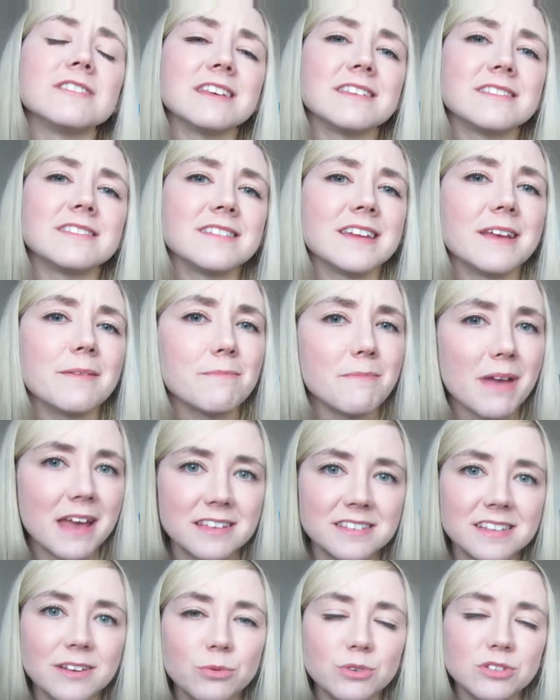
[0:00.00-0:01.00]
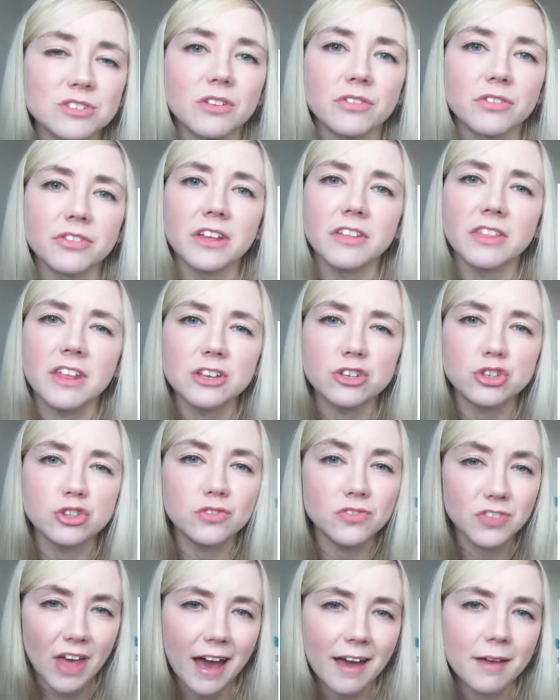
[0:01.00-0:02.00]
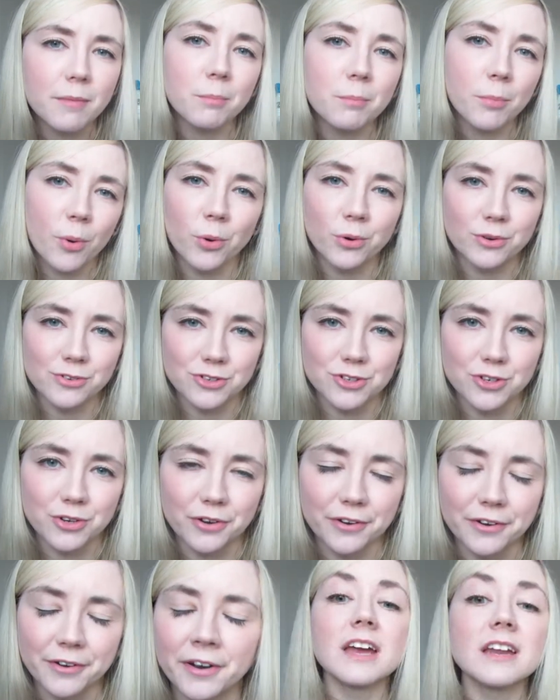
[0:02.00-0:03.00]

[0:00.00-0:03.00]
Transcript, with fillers: Disney messing with something that is that important to her.